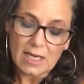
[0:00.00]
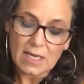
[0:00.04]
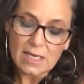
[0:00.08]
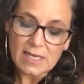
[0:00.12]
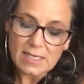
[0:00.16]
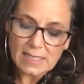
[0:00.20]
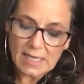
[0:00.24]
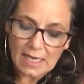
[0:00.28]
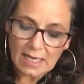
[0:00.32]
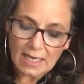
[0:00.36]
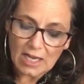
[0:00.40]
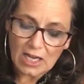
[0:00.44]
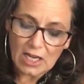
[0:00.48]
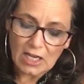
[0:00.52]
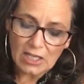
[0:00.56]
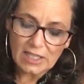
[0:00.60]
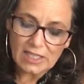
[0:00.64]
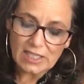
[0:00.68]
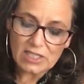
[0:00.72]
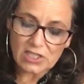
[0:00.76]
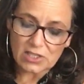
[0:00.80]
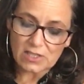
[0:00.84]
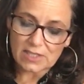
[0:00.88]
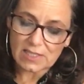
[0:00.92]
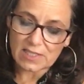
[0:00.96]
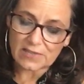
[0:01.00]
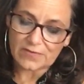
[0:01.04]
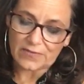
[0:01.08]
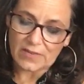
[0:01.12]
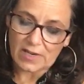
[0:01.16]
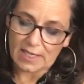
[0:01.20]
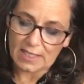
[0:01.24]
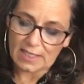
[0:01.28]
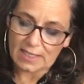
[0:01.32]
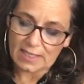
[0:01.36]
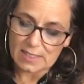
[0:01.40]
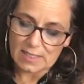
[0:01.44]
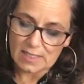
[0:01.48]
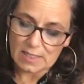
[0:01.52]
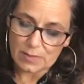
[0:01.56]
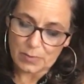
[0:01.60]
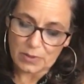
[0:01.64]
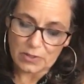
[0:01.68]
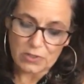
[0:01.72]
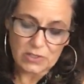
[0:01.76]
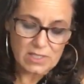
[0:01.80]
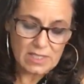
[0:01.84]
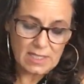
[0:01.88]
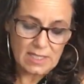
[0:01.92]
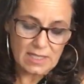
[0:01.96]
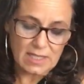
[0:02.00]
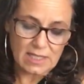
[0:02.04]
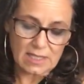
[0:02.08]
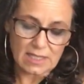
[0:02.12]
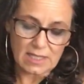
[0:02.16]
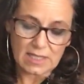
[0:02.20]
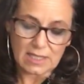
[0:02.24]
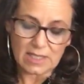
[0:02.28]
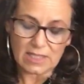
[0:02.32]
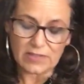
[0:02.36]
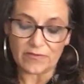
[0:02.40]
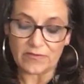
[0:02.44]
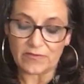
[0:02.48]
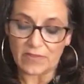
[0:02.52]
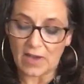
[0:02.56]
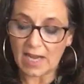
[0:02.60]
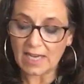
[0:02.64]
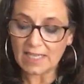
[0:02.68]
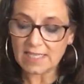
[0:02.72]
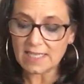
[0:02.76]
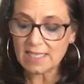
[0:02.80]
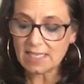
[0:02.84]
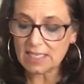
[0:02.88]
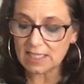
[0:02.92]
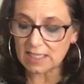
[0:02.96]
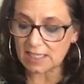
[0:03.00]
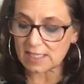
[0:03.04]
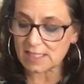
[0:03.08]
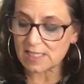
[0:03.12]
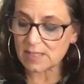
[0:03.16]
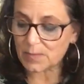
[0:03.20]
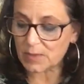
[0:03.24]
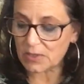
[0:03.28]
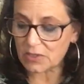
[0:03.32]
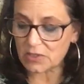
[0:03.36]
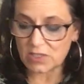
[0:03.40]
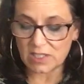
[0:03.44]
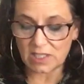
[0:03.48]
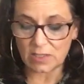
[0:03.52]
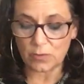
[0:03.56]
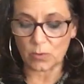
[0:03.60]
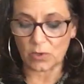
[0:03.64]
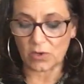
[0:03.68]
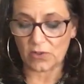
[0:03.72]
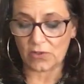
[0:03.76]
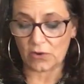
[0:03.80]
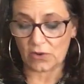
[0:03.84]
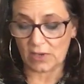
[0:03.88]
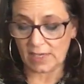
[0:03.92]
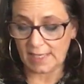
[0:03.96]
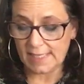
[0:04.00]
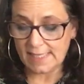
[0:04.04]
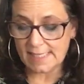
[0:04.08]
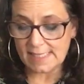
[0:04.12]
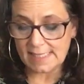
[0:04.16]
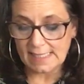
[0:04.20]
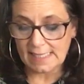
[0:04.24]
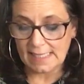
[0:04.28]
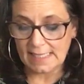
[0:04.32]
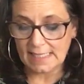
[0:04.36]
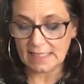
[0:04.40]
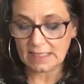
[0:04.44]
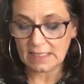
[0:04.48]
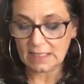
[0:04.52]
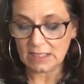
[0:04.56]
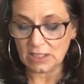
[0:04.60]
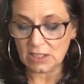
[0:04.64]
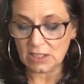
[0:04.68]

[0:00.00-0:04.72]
Psychologists finding a conspiracy where there is none,